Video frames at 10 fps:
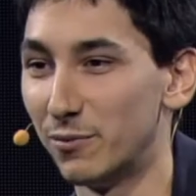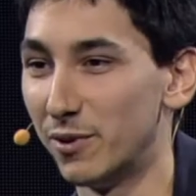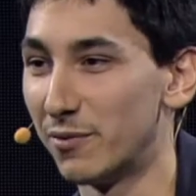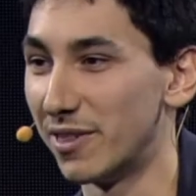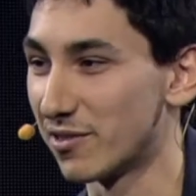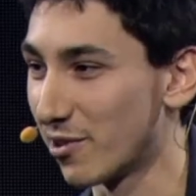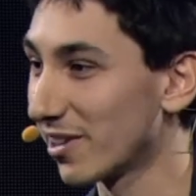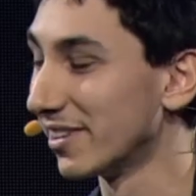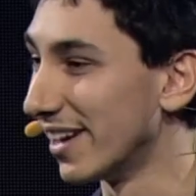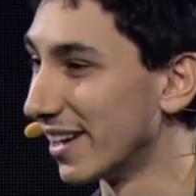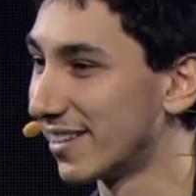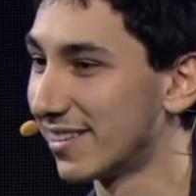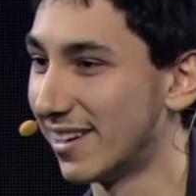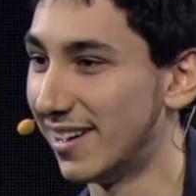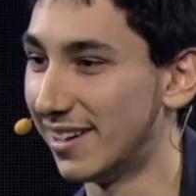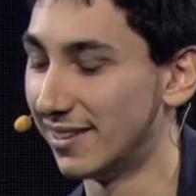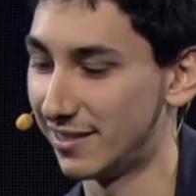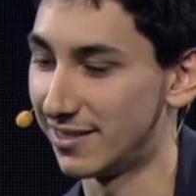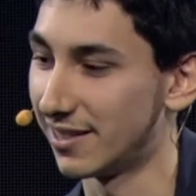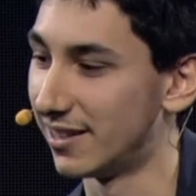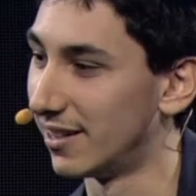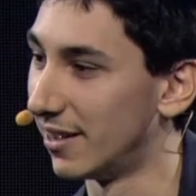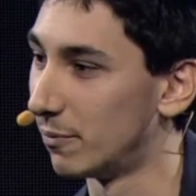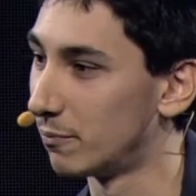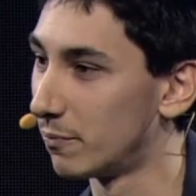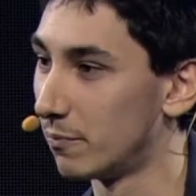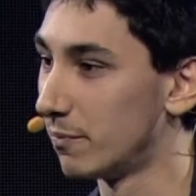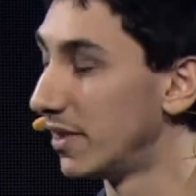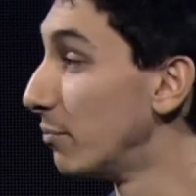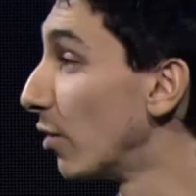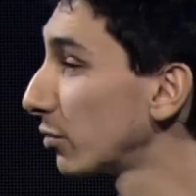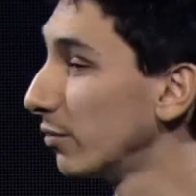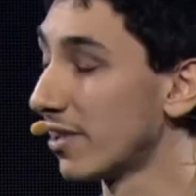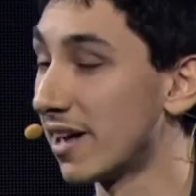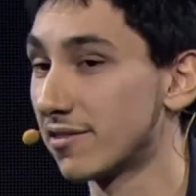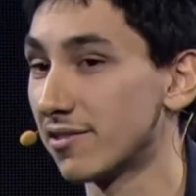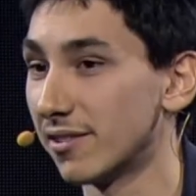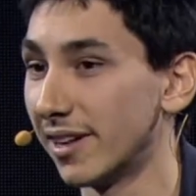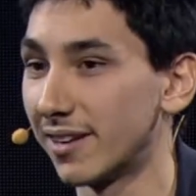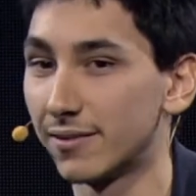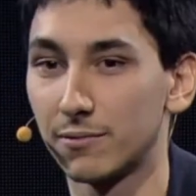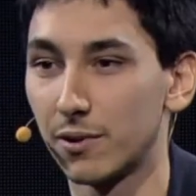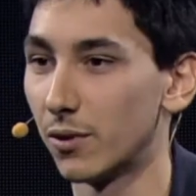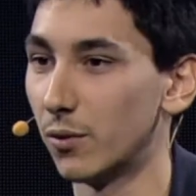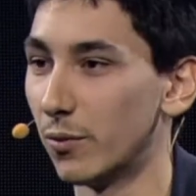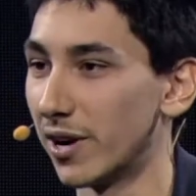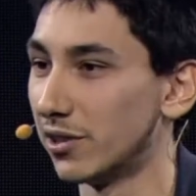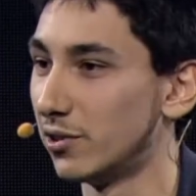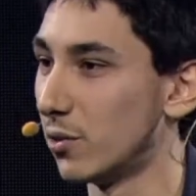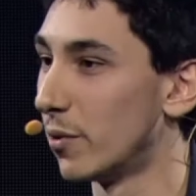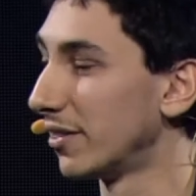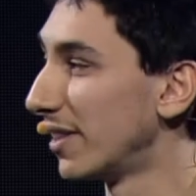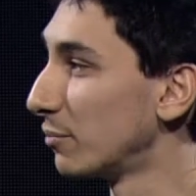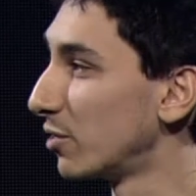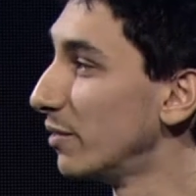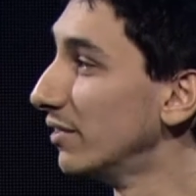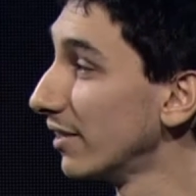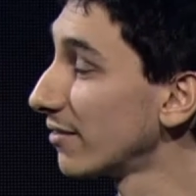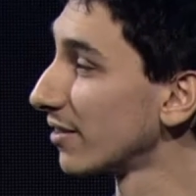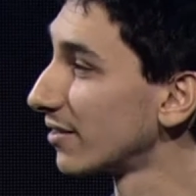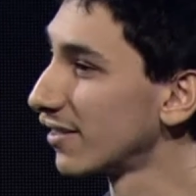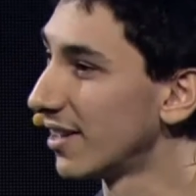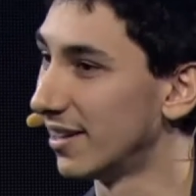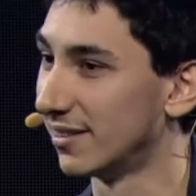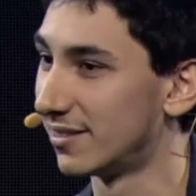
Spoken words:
with this girl I like. And the bot will answer like, where do you want them to be delivered? And